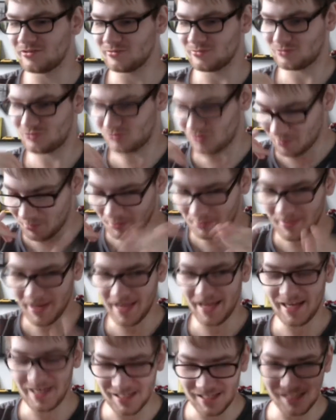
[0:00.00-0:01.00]

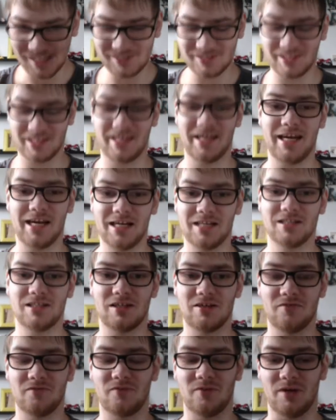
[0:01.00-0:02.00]
Superman as a
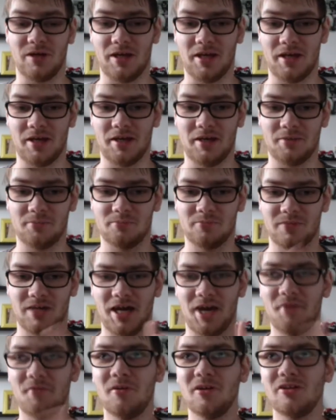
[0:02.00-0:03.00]
character, and um,
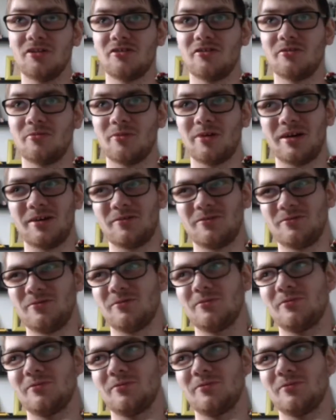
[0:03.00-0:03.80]
I wanted to uh,